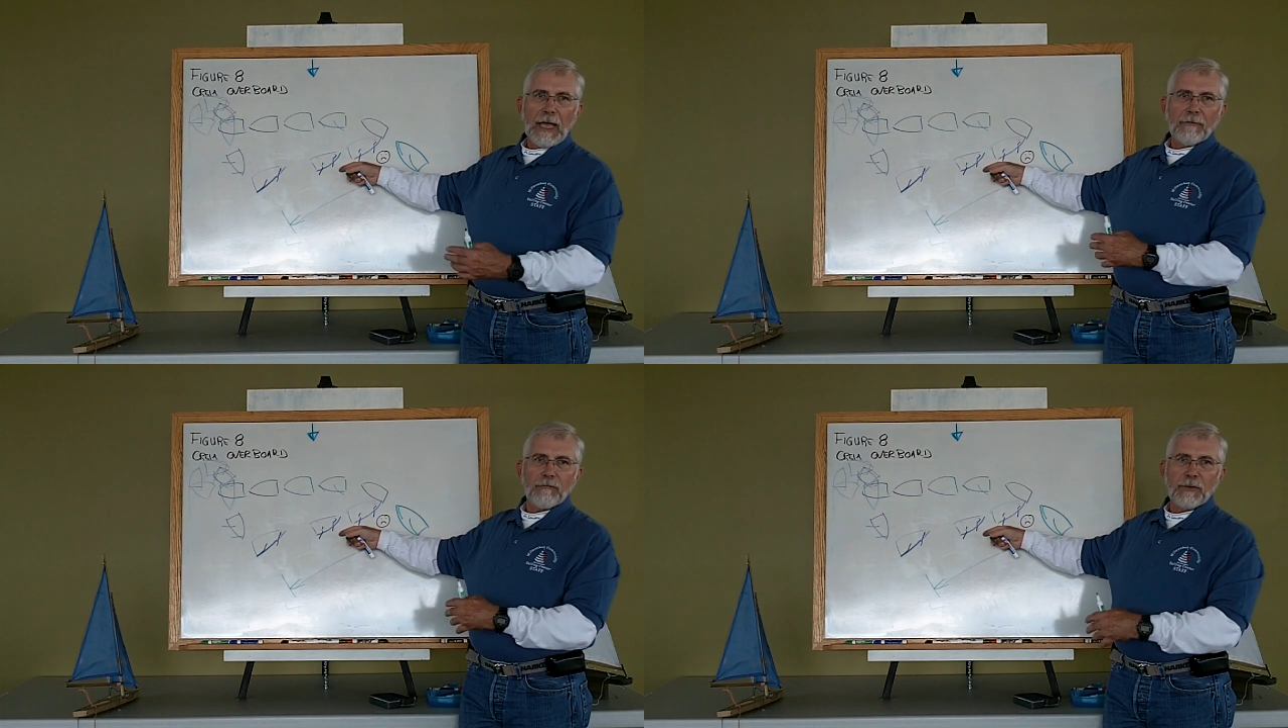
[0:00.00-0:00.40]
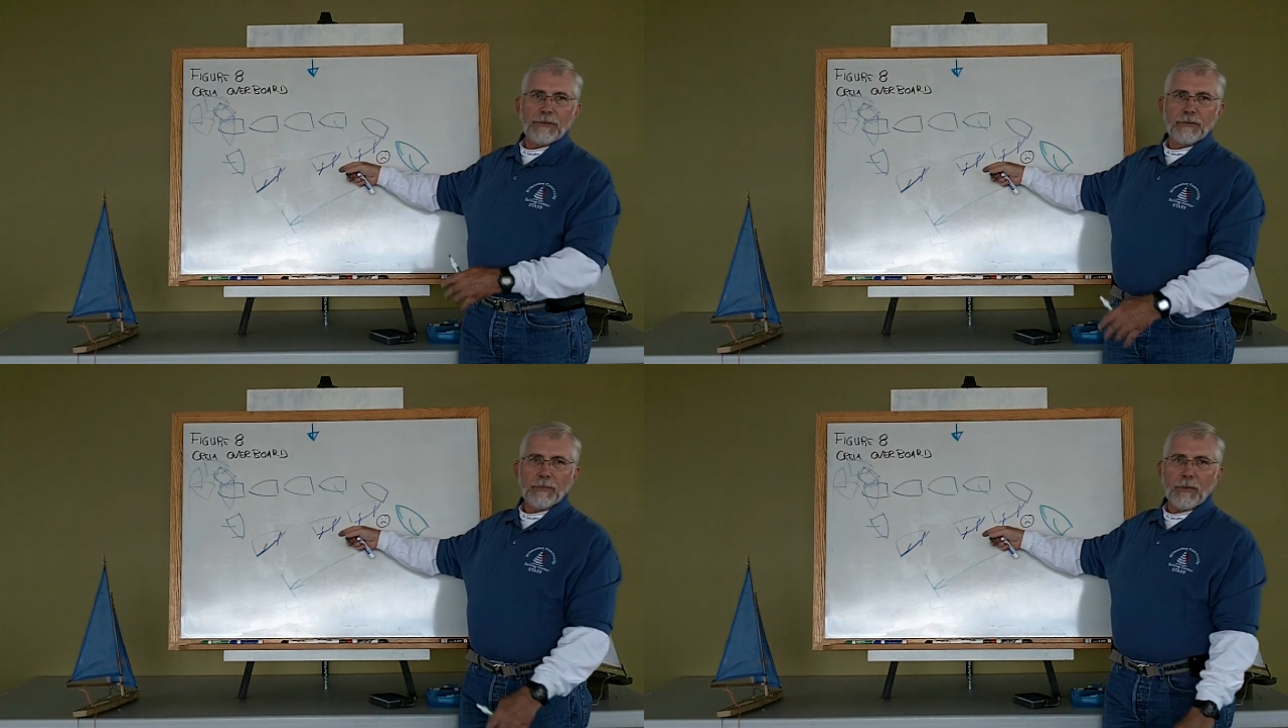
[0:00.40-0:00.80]
halfway
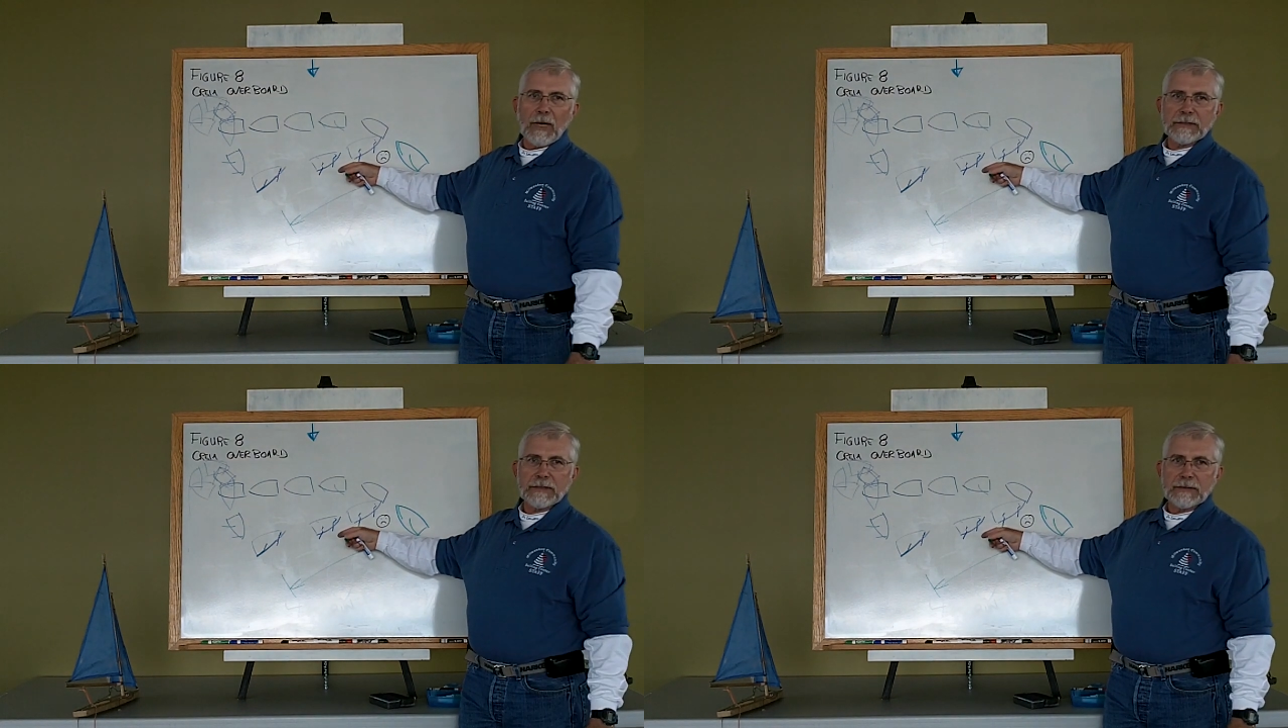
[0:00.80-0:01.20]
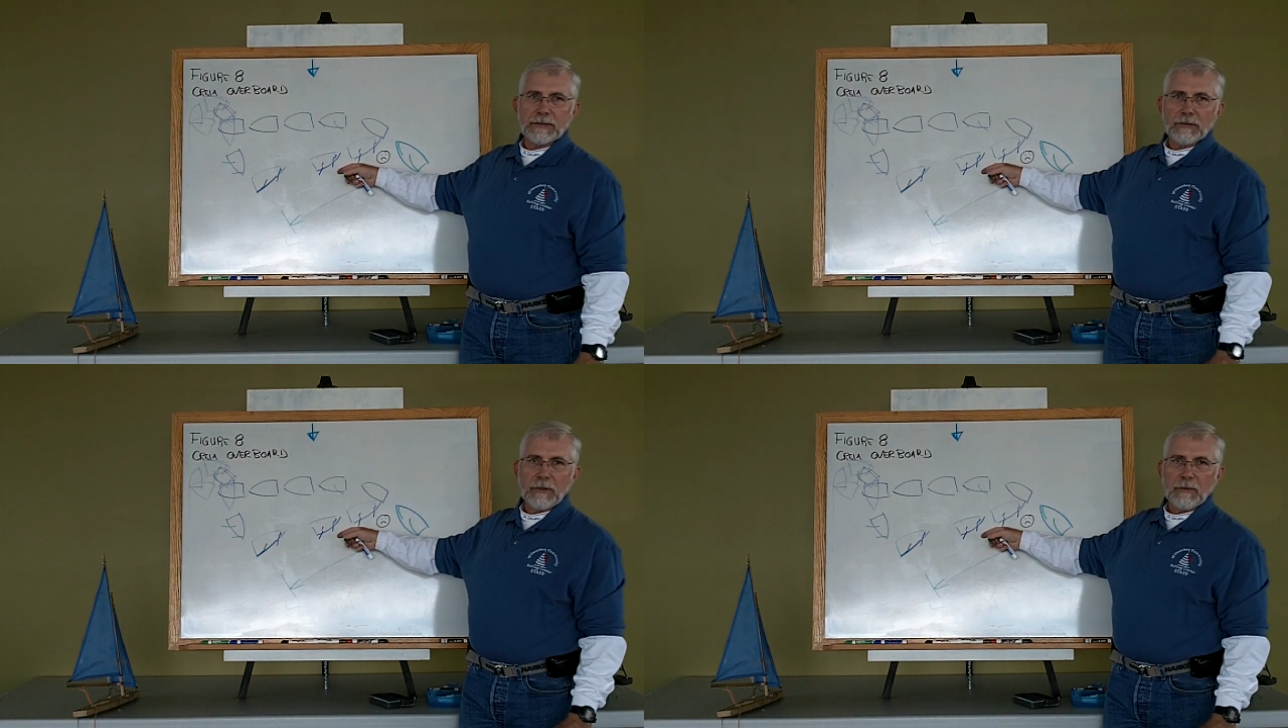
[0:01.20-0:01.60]
through the
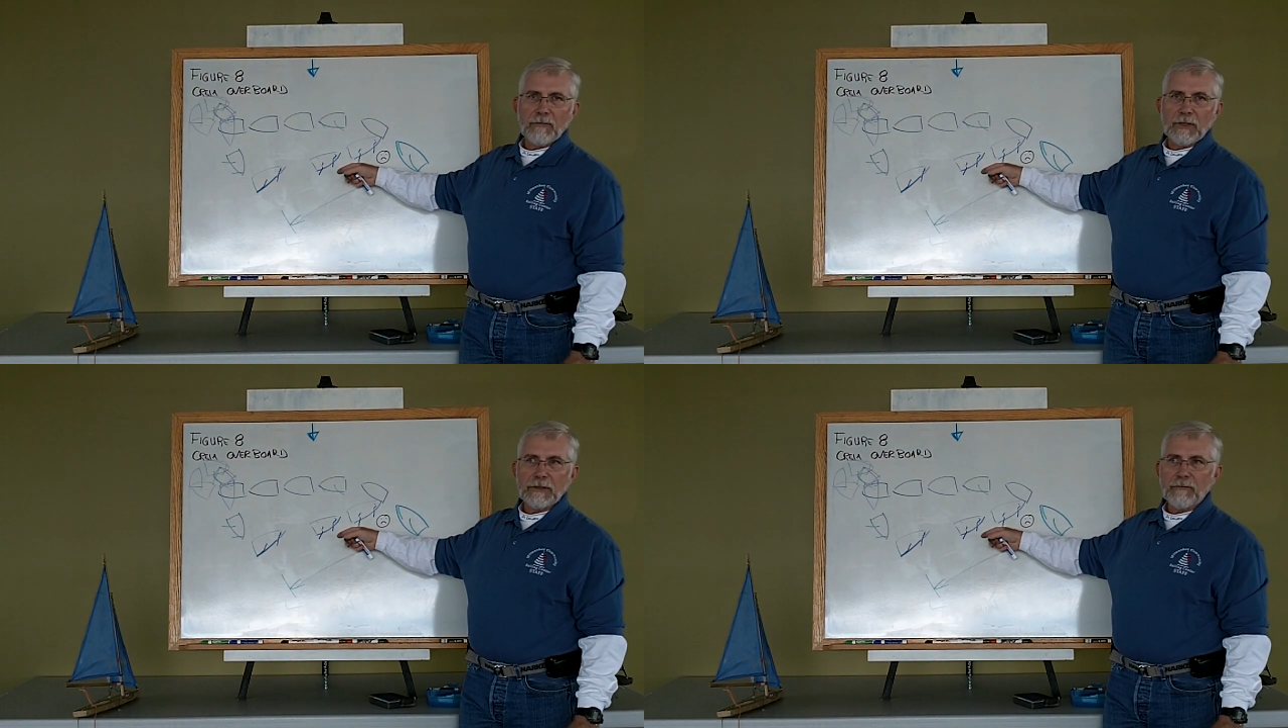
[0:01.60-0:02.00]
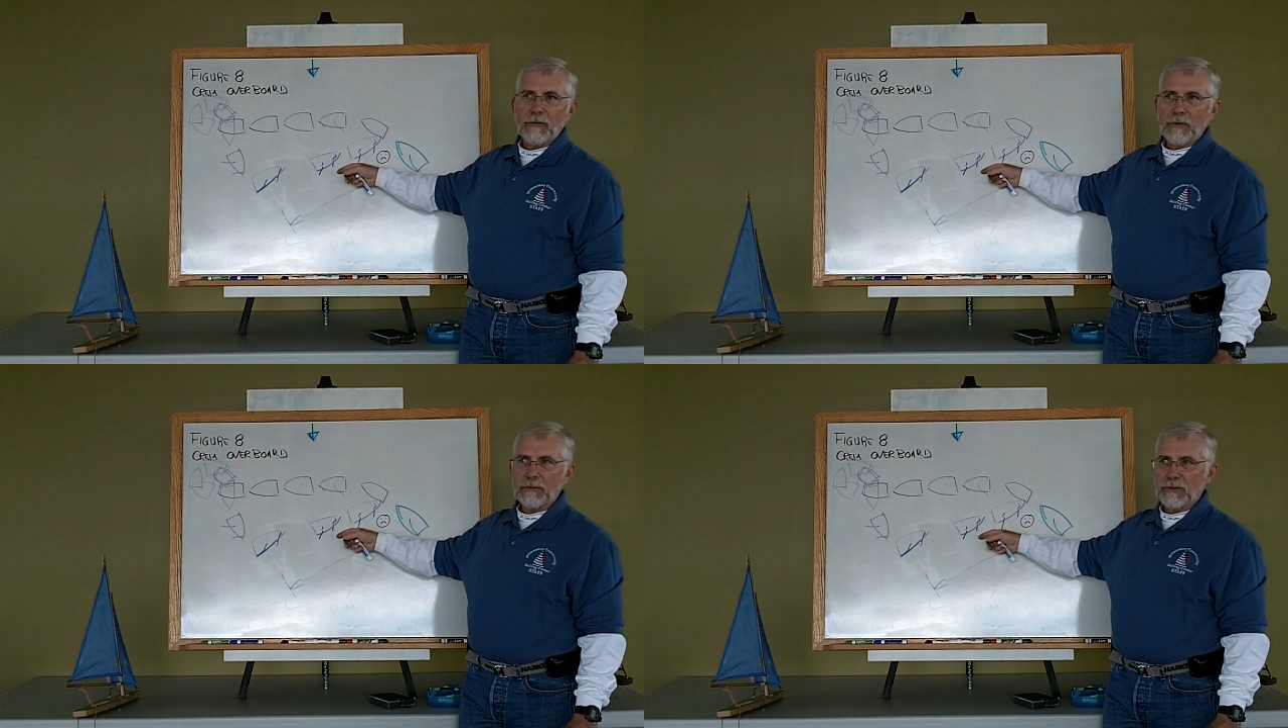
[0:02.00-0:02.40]
process, it's going to be very
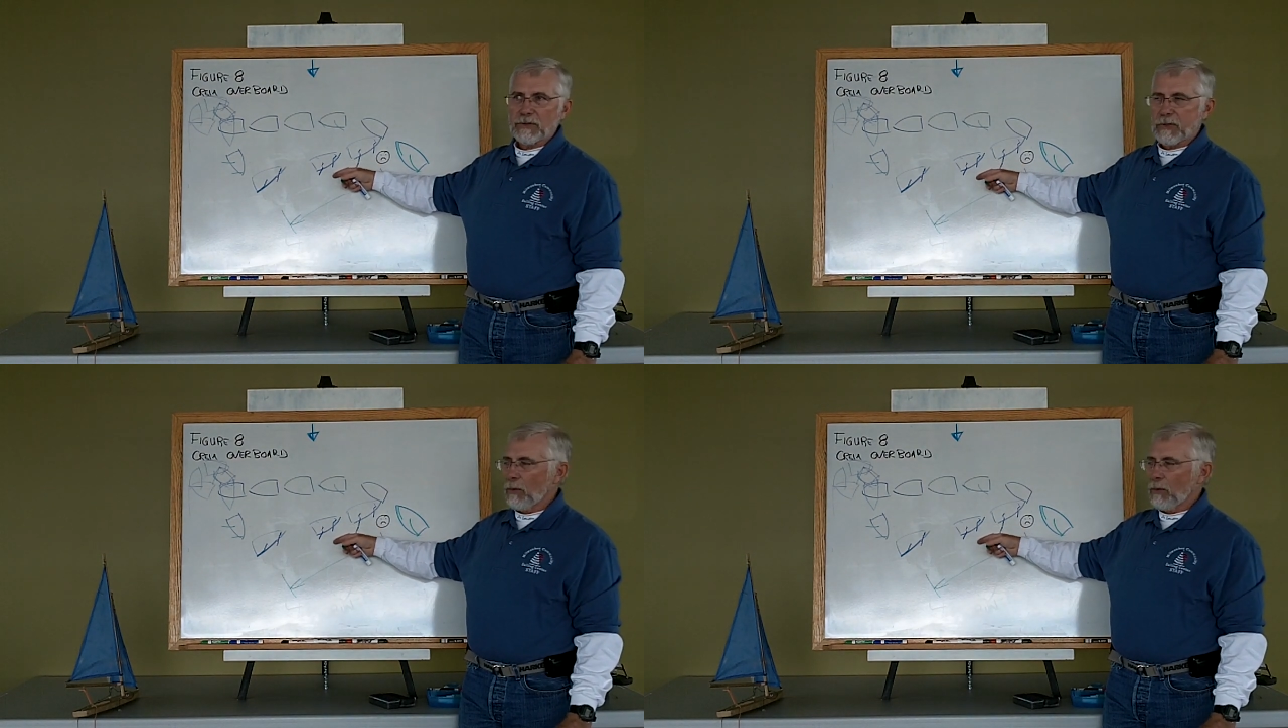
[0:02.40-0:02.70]
difficult to